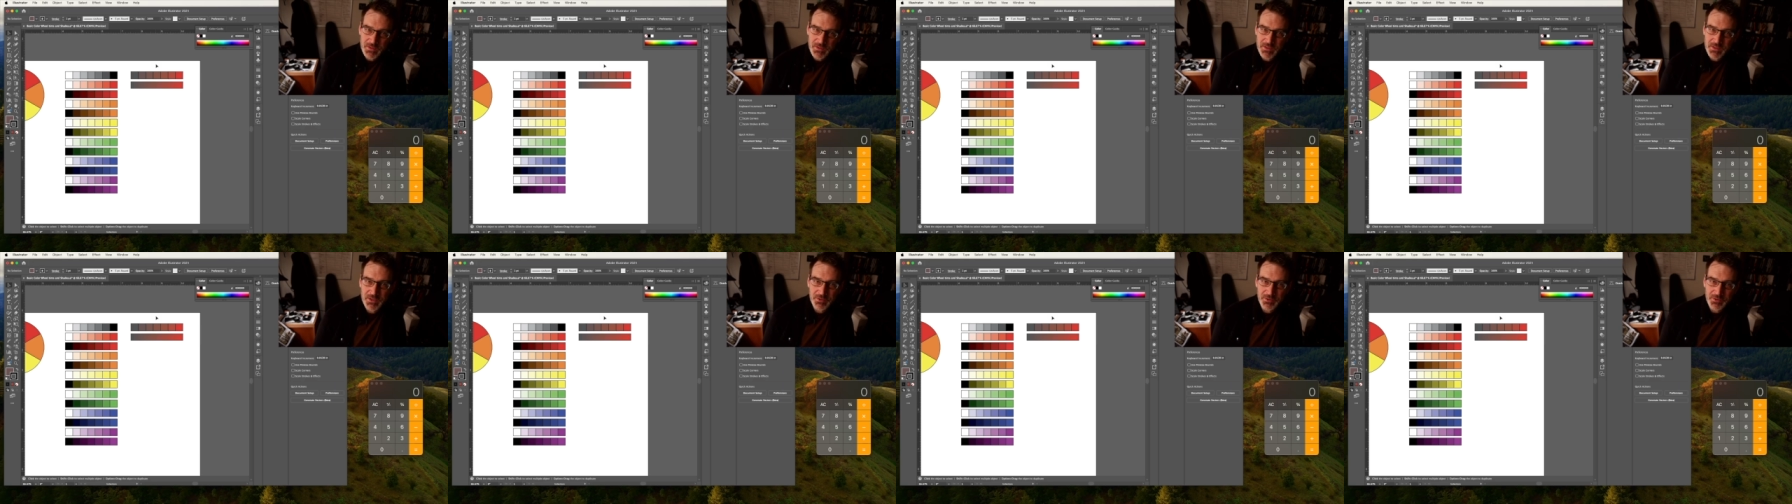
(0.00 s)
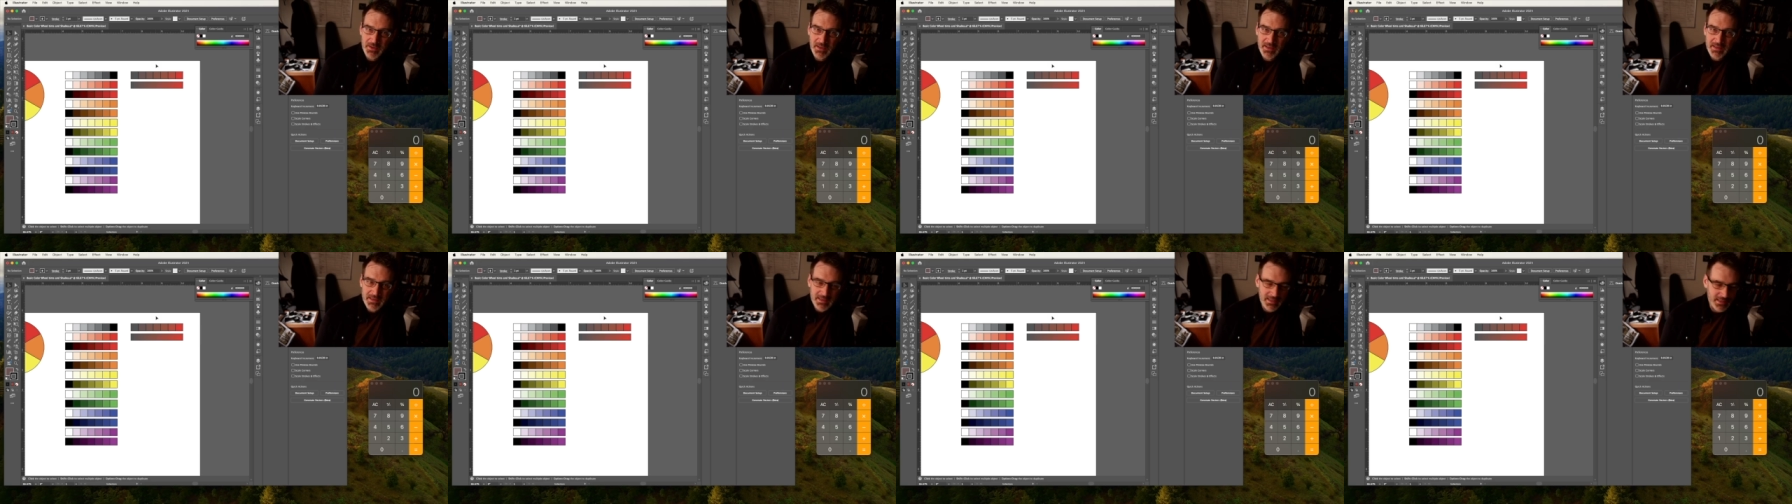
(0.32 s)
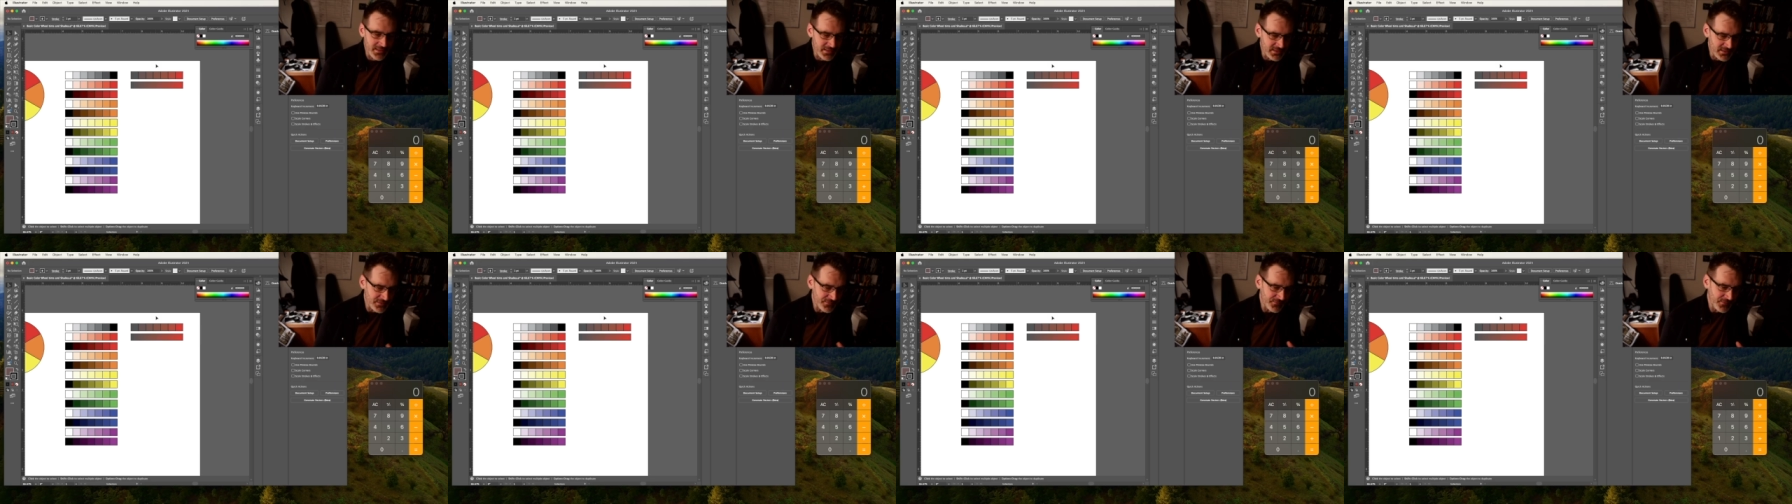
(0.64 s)
figure out
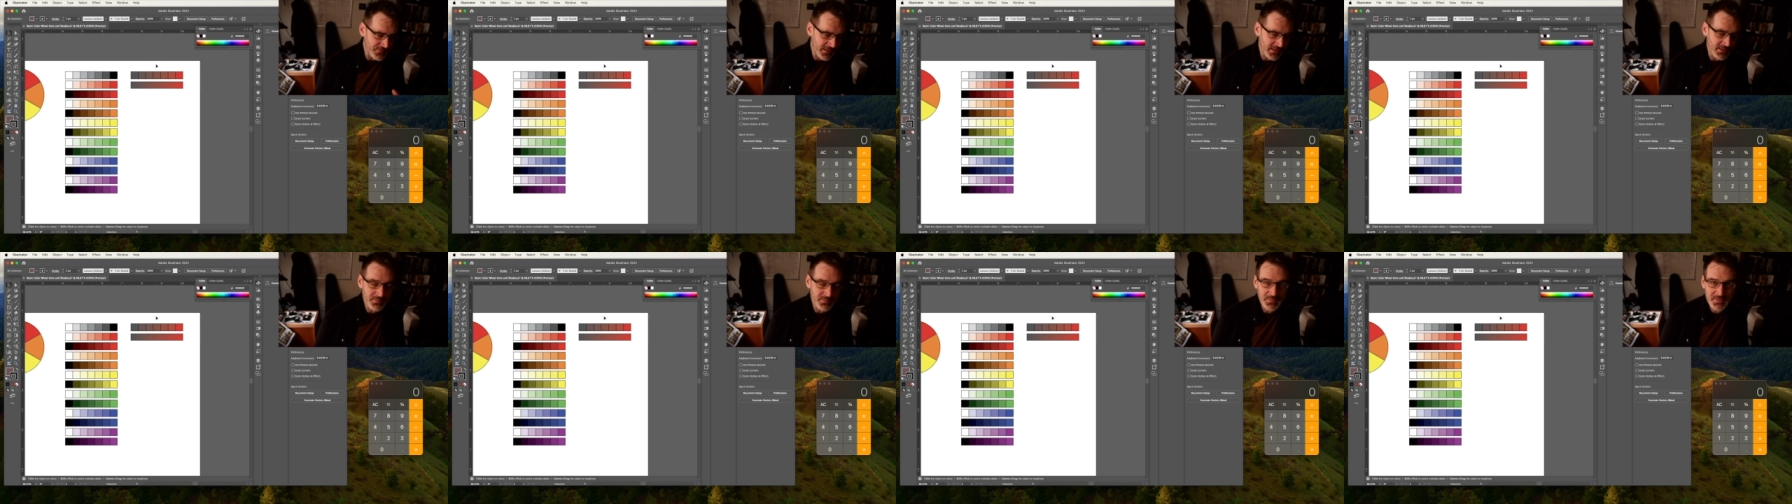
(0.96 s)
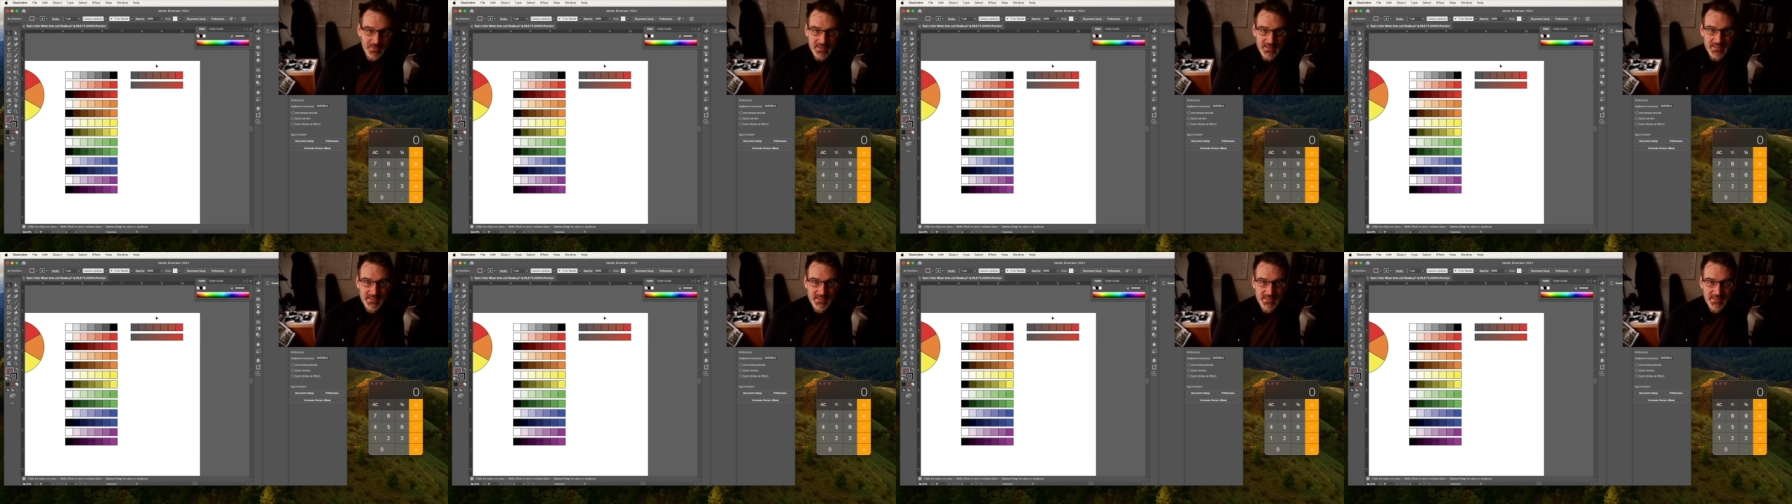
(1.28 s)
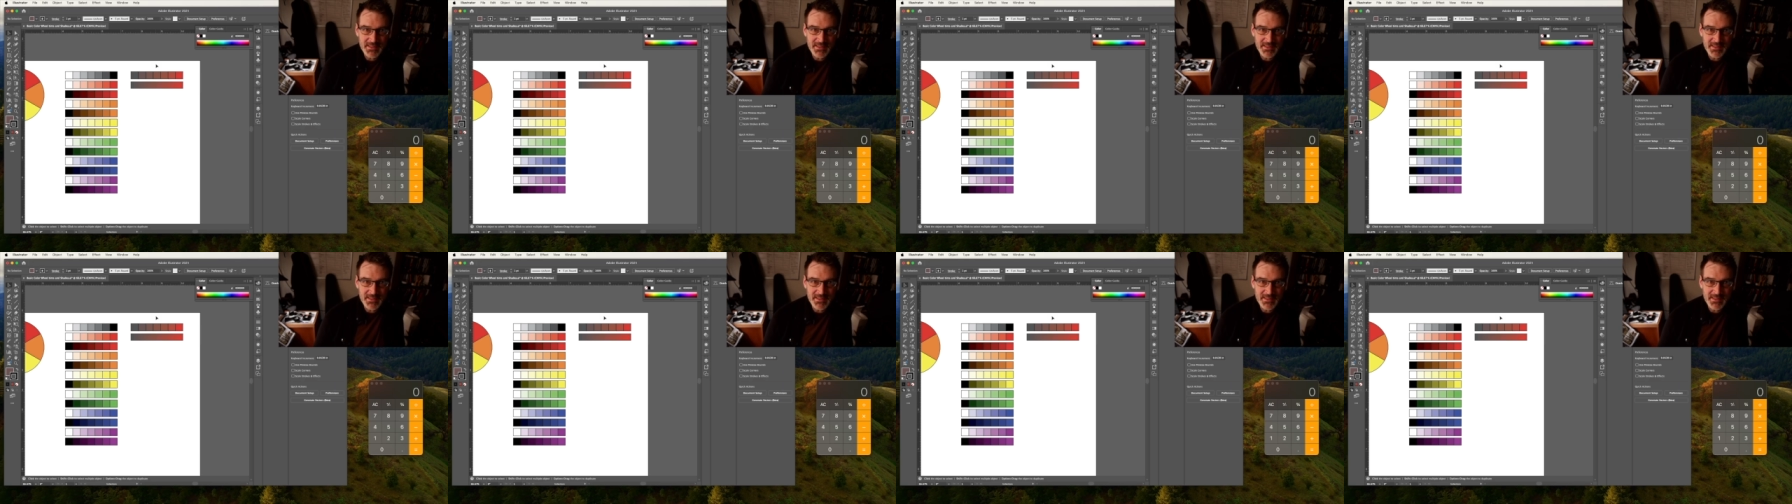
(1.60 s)
how to develop these